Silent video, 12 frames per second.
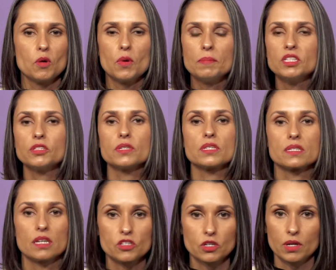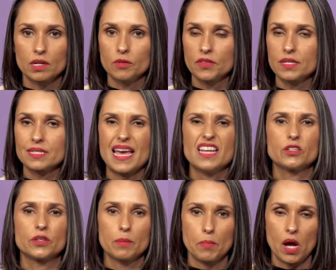Women doing such incredible things,
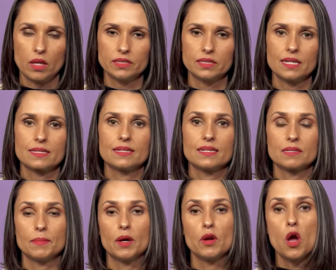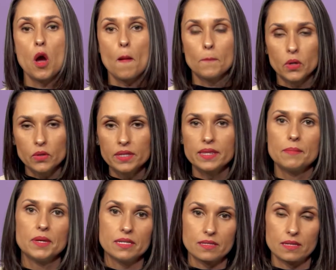entering politics, and it's about pulling
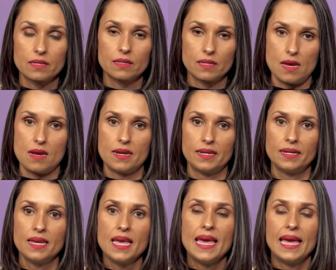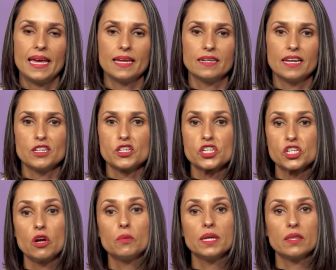them into the line and, and
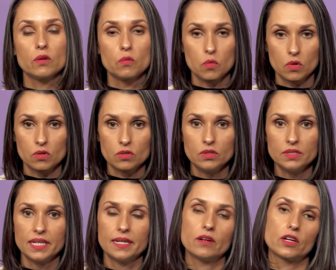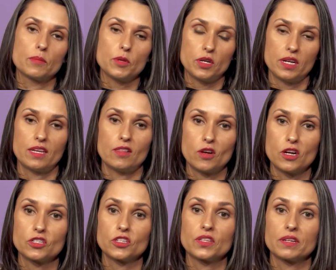showing the world and our community at
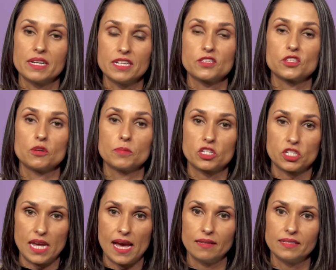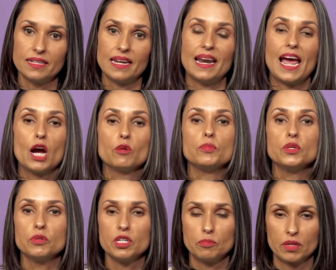large that there is so much talent and how
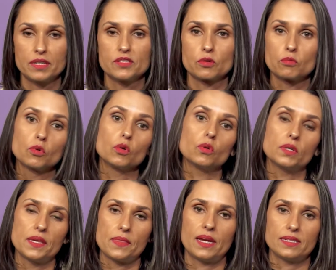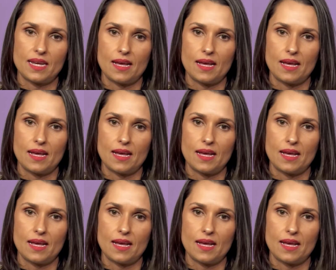beauty plays a role in that